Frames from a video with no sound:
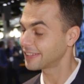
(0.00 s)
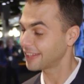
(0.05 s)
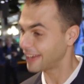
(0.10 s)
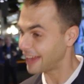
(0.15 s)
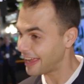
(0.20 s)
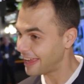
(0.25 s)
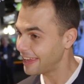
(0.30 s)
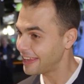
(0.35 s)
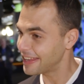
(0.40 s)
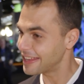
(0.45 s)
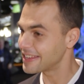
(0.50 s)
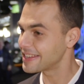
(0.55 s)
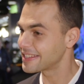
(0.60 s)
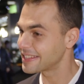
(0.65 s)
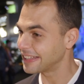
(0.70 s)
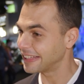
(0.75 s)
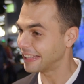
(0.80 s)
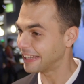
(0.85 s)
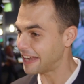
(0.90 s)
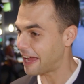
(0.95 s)
today is
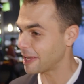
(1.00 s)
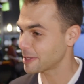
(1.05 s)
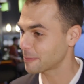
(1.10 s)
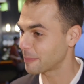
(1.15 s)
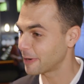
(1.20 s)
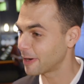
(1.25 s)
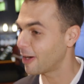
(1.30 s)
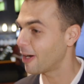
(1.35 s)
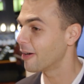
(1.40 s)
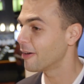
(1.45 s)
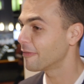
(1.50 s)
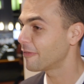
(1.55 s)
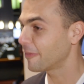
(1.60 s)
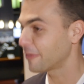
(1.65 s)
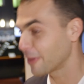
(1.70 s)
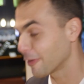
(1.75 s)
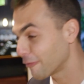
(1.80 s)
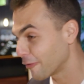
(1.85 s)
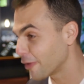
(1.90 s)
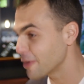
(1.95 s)
the announcement of
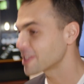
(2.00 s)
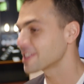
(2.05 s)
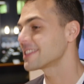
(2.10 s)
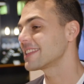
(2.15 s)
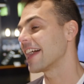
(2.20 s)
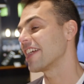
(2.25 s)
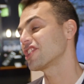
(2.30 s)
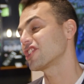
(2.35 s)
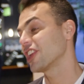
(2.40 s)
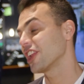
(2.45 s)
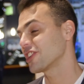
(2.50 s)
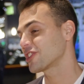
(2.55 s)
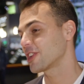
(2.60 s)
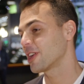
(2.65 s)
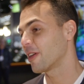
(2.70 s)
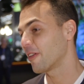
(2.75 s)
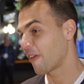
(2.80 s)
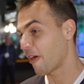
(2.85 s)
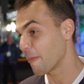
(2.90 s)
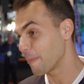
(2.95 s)
the first instantiation
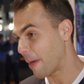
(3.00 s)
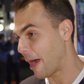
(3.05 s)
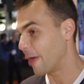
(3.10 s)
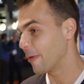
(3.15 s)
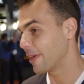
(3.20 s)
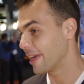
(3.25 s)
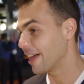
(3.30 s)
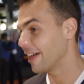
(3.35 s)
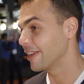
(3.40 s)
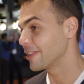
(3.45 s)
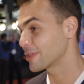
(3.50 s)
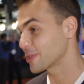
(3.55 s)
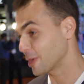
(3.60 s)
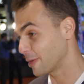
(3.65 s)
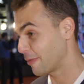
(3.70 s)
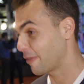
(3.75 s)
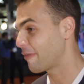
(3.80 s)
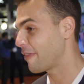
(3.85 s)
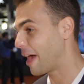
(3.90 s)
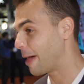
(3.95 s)
of our Power9
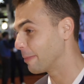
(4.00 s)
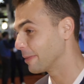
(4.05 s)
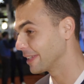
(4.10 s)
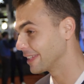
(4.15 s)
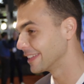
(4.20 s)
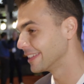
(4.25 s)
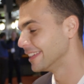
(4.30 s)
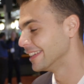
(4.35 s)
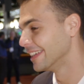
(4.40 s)
server family,